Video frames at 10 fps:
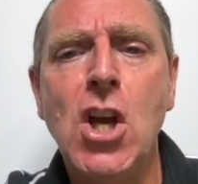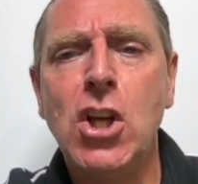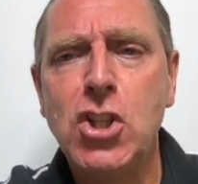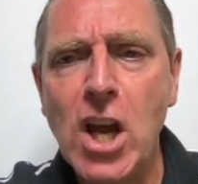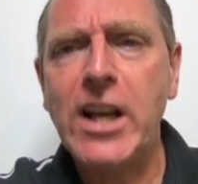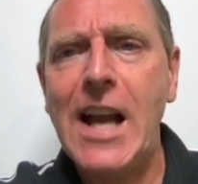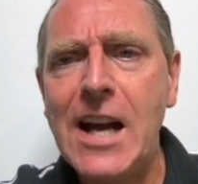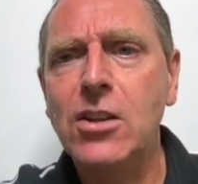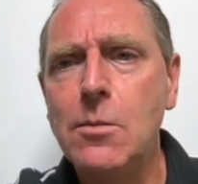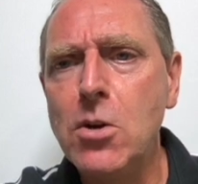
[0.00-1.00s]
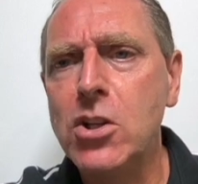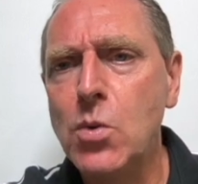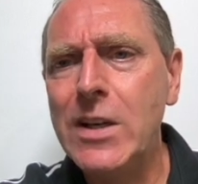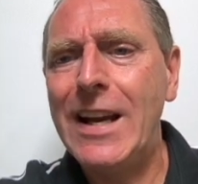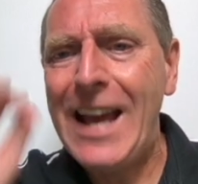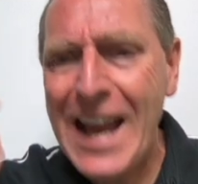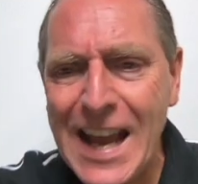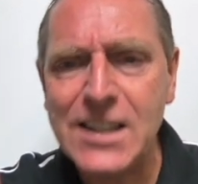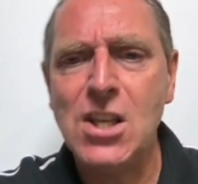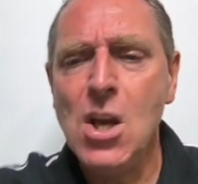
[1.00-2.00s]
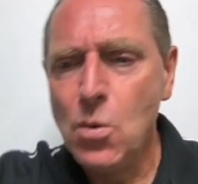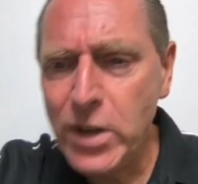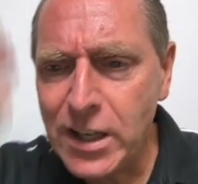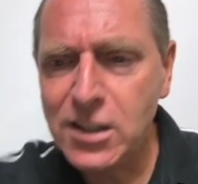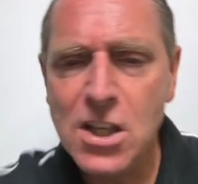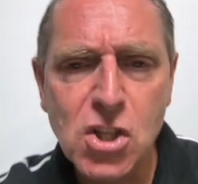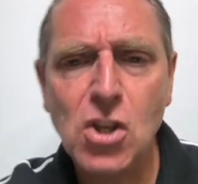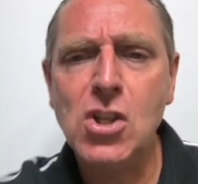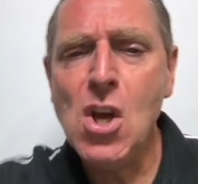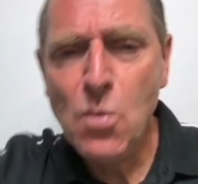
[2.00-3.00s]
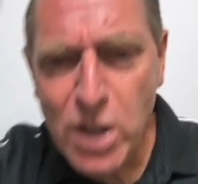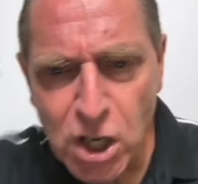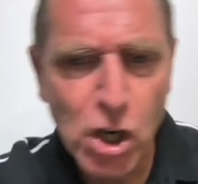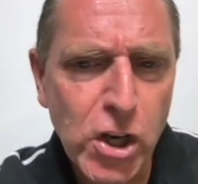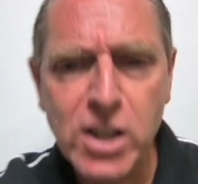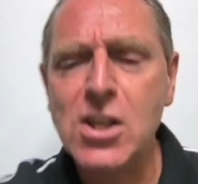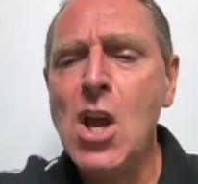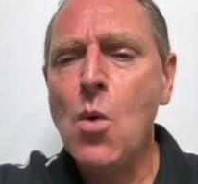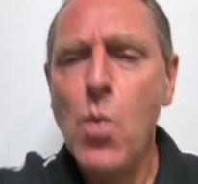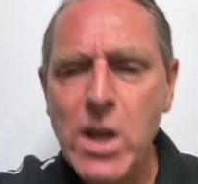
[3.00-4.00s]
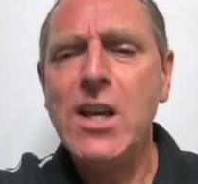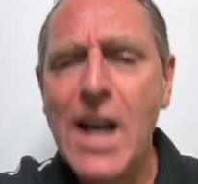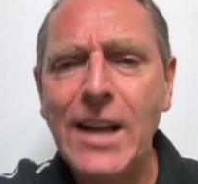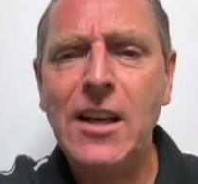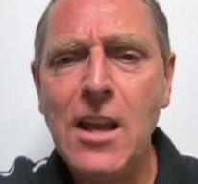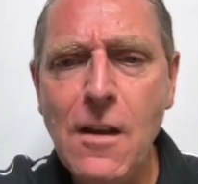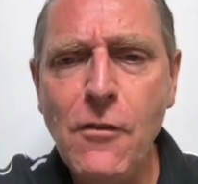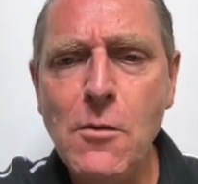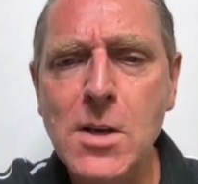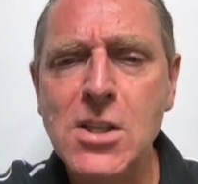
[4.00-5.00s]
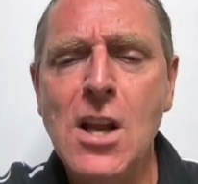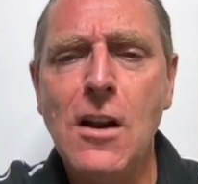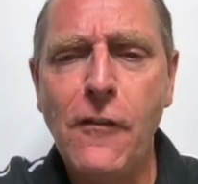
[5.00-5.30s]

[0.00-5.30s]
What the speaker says: Check out the merch. We got hats, we got t-shirts, we got hoodies, we got the infamous, the